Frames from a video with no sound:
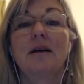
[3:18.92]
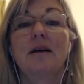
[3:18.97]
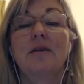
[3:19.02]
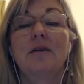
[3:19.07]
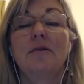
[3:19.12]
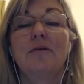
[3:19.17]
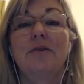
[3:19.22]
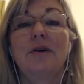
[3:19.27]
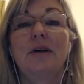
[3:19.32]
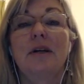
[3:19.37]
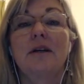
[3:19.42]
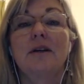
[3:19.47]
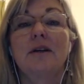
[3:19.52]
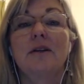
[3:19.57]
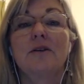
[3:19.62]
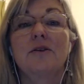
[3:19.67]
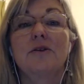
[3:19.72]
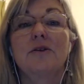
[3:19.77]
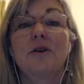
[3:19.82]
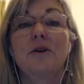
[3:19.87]
Feeling
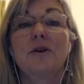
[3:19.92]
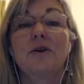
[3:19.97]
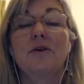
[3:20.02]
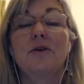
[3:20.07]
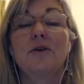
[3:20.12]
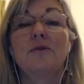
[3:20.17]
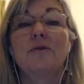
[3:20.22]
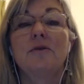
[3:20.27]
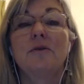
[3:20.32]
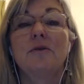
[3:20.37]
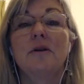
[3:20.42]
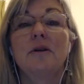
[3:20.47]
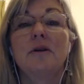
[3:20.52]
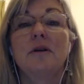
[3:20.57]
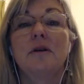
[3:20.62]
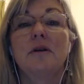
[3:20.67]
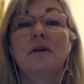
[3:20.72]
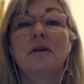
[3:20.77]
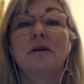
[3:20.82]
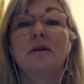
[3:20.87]
the circle
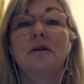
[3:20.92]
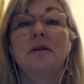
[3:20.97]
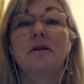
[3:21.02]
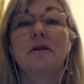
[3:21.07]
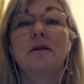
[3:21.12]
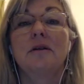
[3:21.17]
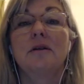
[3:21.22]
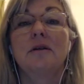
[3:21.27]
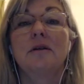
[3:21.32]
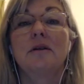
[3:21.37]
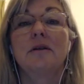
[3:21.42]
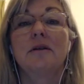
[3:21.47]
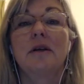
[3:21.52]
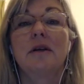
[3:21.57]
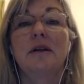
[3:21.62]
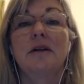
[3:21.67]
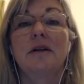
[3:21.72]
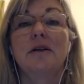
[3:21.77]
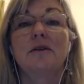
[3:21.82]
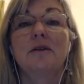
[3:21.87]

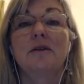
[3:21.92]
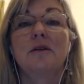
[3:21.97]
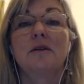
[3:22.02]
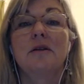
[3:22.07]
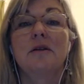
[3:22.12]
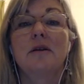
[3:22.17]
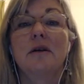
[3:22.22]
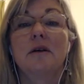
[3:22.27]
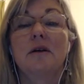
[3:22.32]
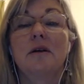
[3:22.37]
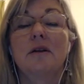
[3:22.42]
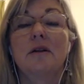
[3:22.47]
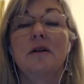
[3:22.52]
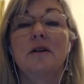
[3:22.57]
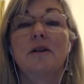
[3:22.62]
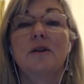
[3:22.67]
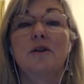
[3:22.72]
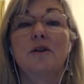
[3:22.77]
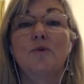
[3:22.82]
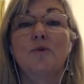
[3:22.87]
that is
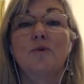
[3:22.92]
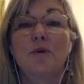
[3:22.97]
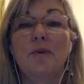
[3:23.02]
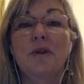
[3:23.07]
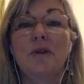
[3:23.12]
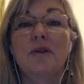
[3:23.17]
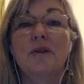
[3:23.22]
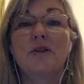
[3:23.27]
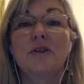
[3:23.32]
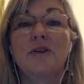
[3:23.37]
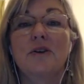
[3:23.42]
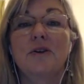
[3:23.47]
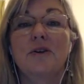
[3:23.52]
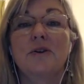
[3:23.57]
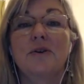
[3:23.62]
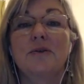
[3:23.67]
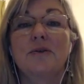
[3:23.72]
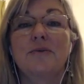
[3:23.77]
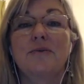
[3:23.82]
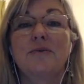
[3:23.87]
the woman's
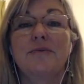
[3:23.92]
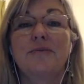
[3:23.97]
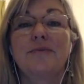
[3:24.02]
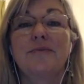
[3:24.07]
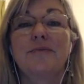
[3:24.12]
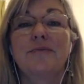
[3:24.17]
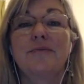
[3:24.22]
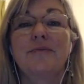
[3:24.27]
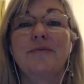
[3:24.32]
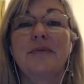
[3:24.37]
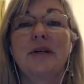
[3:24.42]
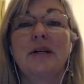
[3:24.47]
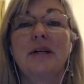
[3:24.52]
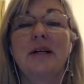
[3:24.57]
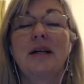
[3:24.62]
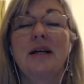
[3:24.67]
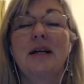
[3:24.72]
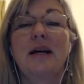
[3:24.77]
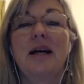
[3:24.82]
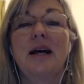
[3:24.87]
circle,
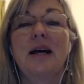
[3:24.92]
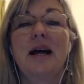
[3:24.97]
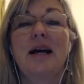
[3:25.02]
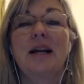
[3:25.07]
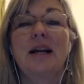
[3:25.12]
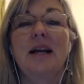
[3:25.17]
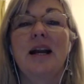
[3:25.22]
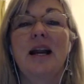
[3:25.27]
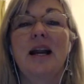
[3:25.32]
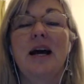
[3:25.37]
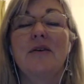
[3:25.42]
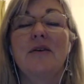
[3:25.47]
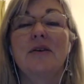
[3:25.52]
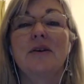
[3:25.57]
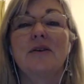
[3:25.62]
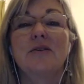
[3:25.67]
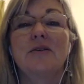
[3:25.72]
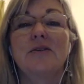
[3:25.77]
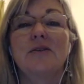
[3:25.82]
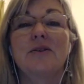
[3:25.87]
and allowing
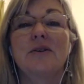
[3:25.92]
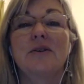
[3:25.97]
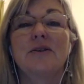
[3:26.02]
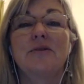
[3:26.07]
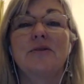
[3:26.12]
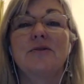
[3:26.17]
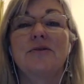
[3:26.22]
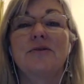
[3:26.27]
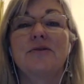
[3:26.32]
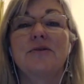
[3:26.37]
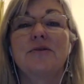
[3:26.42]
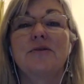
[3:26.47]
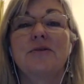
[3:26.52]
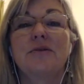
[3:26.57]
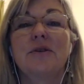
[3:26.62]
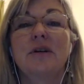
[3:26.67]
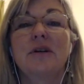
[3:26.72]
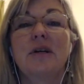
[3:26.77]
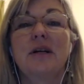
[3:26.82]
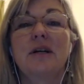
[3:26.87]
yourself
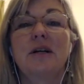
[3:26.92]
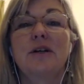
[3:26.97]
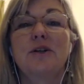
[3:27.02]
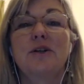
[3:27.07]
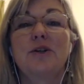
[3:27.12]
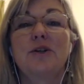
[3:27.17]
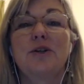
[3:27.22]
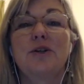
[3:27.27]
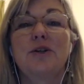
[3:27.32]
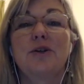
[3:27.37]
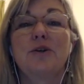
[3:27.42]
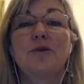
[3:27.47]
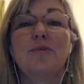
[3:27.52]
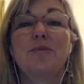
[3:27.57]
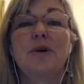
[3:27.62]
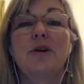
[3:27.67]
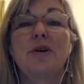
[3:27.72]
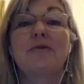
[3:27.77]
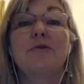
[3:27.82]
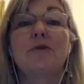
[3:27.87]
to
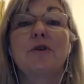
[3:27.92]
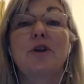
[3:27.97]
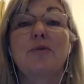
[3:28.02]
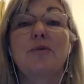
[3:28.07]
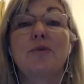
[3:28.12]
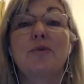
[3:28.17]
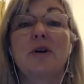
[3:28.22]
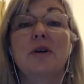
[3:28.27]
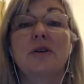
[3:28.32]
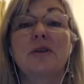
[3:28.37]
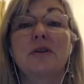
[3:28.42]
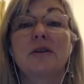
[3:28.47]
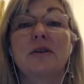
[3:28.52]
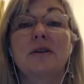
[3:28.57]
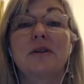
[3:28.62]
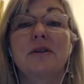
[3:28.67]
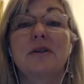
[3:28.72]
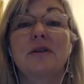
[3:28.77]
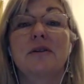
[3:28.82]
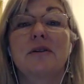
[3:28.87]
be fully
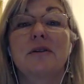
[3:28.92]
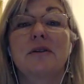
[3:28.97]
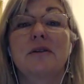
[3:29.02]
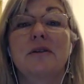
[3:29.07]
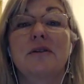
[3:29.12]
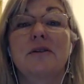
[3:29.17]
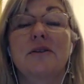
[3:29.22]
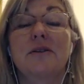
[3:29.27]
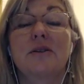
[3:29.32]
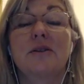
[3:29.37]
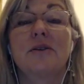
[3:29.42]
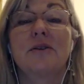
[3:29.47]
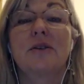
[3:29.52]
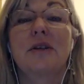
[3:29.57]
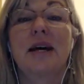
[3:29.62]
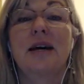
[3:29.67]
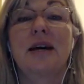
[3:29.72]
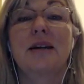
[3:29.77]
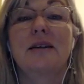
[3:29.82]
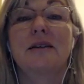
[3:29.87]
present to
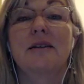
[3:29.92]
that.